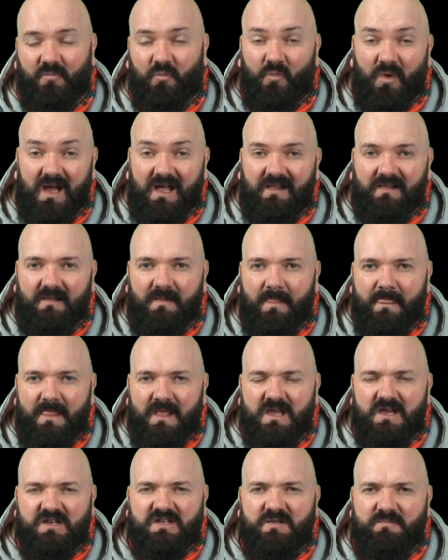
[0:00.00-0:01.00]
Well,
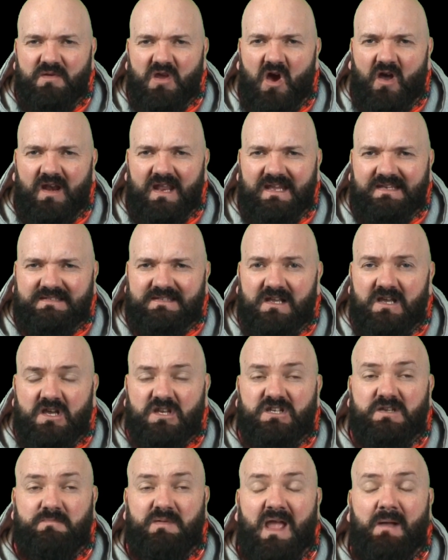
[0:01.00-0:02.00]
to be honest,
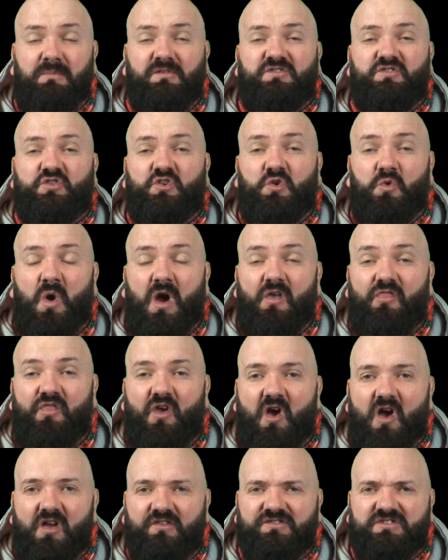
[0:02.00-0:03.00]
to be able to go out
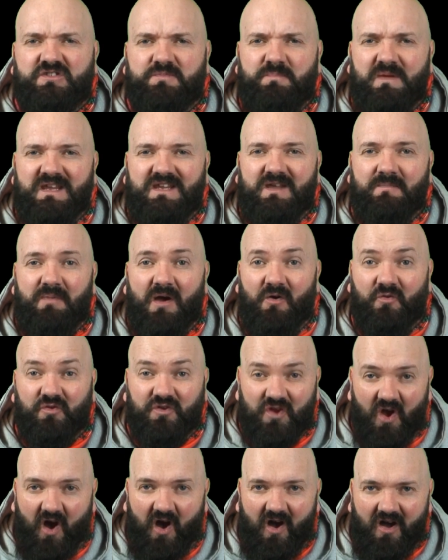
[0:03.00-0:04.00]
there and speak
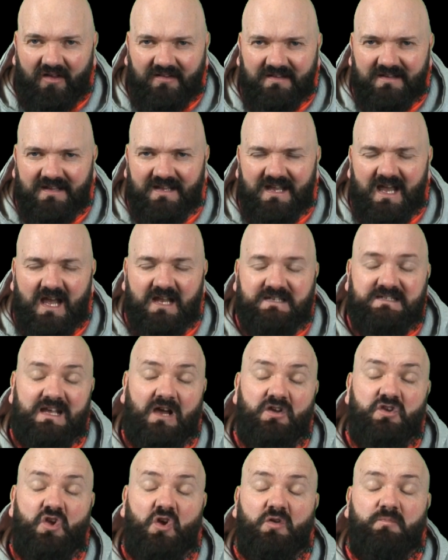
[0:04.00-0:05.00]
about God and
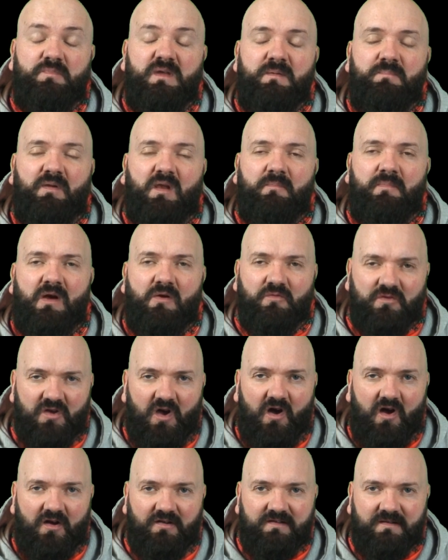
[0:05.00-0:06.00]
tell young people about
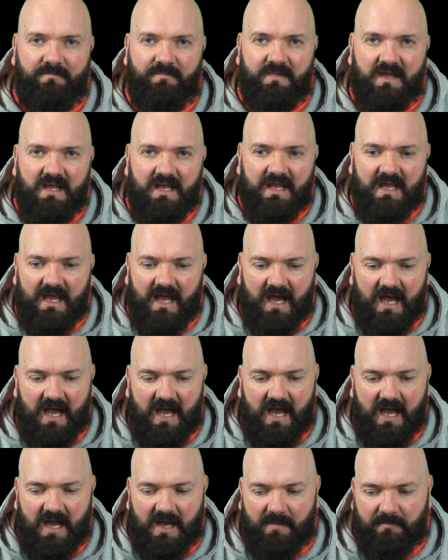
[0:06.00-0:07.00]
God,
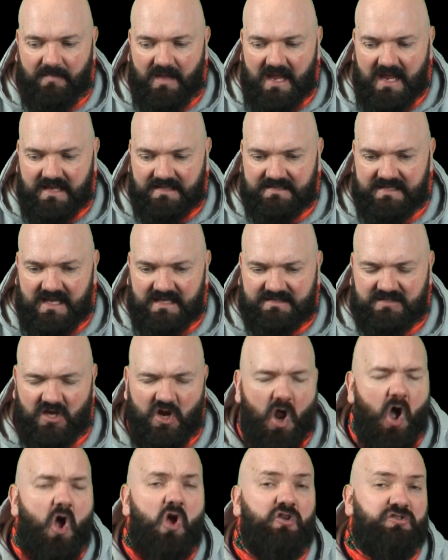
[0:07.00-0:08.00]
it's
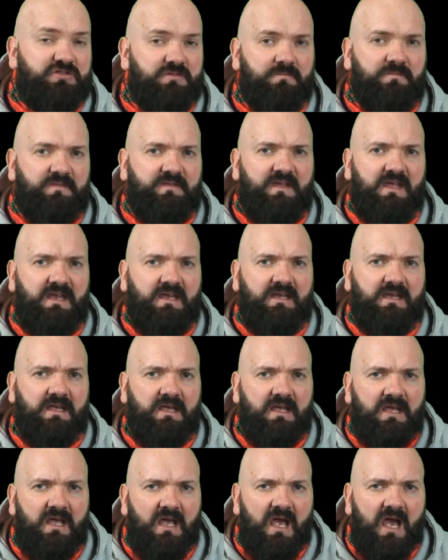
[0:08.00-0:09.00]
an awesome thing.
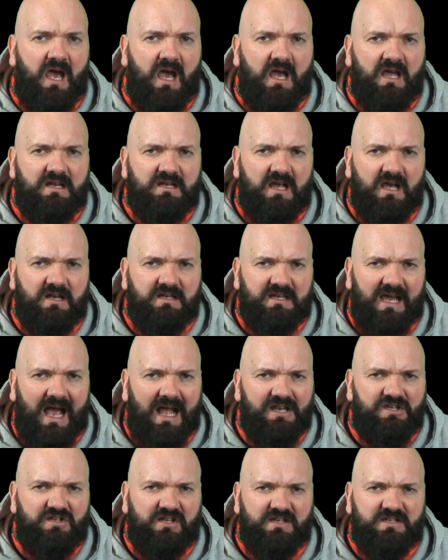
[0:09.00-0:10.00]
And
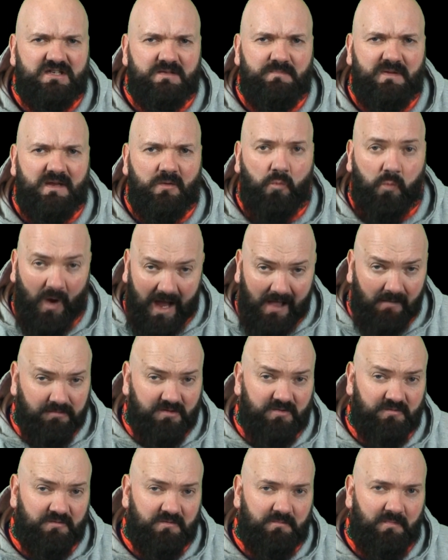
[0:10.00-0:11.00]
actually to be
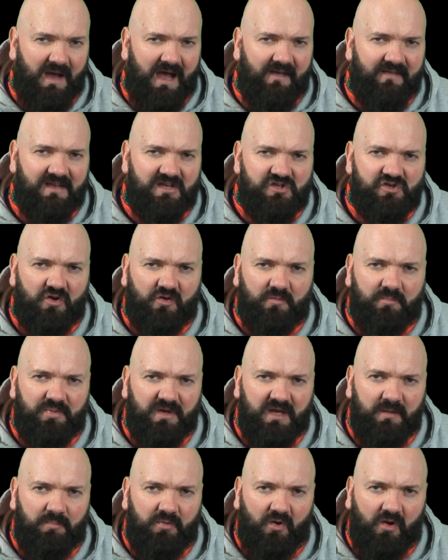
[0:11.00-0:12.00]
welcomed by these young
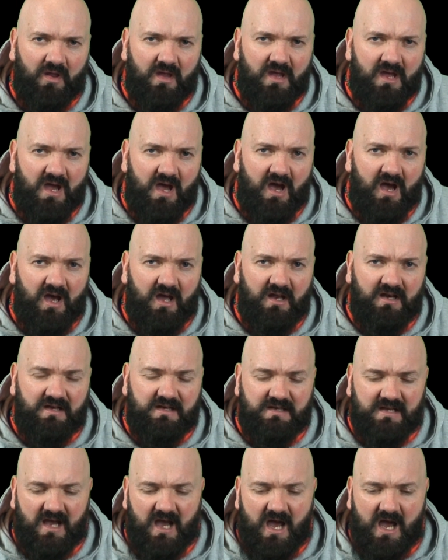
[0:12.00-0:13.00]
people
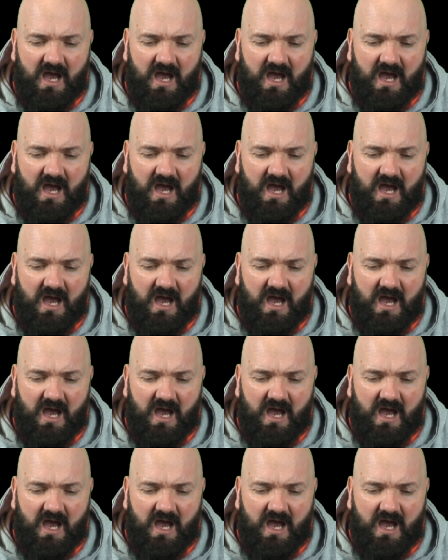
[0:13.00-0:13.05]
and